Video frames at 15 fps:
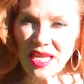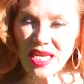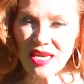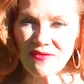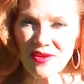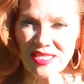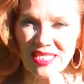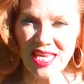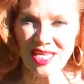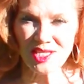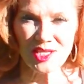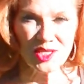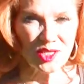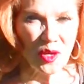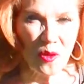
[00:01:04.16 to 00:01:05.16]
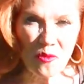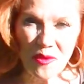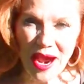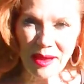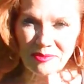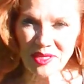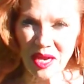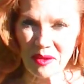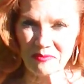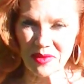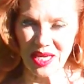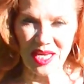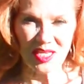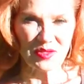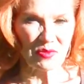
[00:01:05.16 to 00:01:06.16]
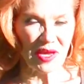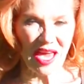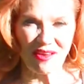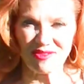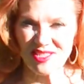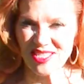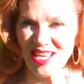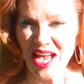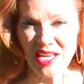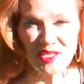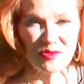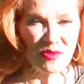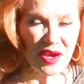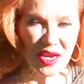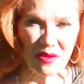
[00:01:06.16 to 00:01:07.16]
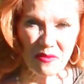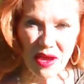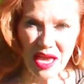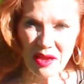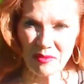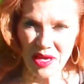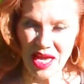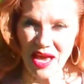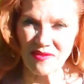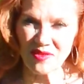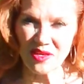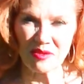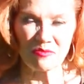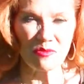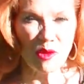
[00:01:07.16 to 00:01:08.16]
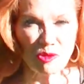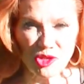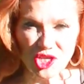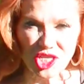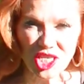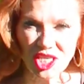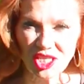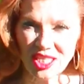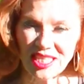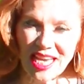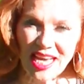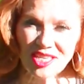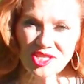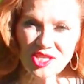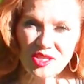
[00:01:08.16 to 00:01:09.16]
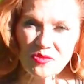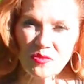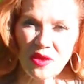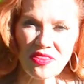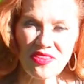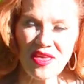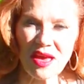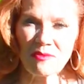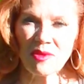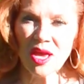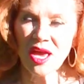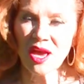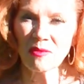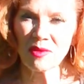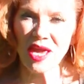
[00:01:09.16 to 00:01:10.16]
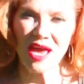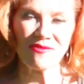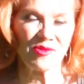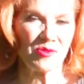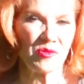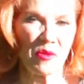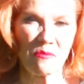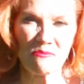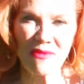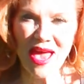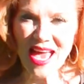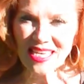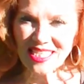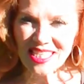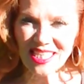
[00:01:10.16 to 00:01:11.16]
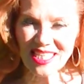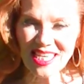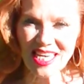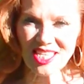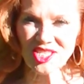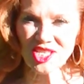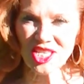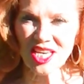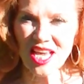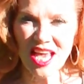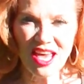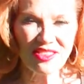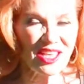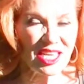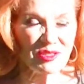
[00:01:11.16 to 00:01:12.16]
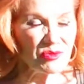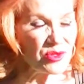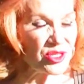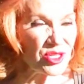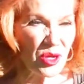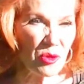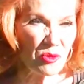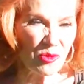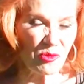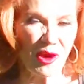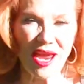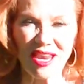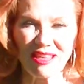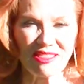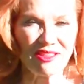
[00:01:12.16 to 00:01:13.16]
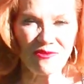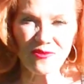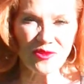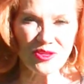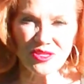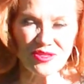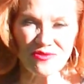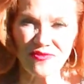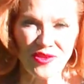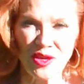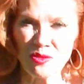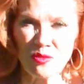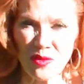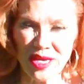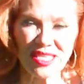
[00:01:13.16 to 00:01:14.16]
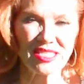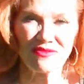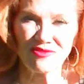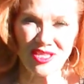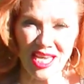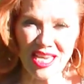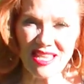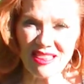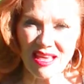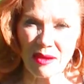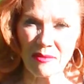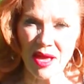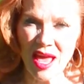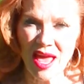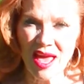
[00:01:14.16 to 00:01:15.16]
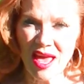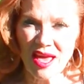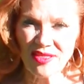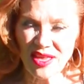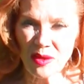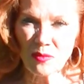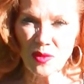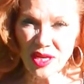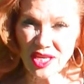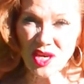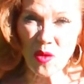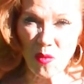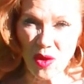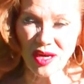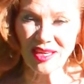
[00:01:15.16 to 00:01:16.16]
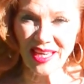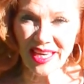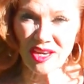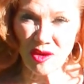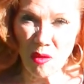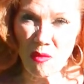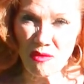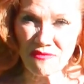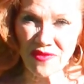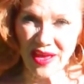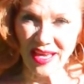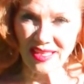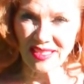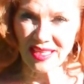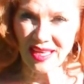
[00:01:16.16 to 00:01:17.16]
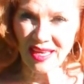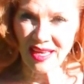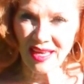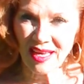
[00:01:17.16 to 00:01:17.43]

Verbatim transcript: many of us get so wrapped up because we have sex right away, we have an emotional connection with them, we have a romantic connection. Things were so great in the first few weeks of dating them that we don't want to let go of it.